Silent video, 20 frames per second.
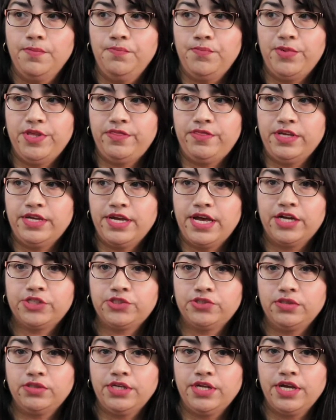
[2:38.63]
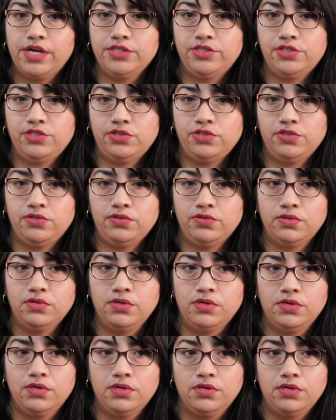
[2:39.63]
but they actually had to
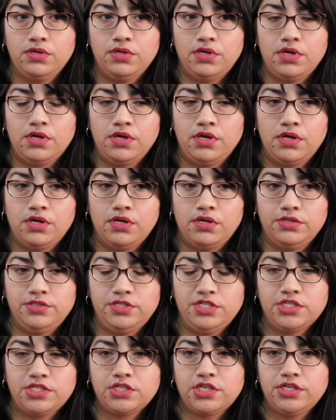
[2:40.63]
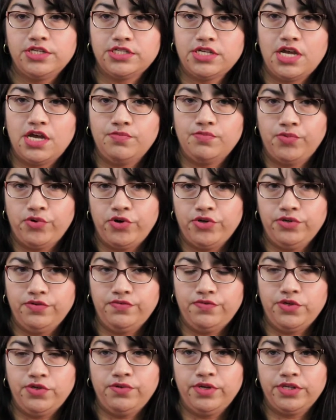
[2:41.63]
discuss how point
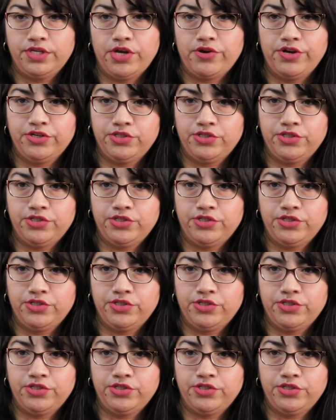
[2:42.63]
of view and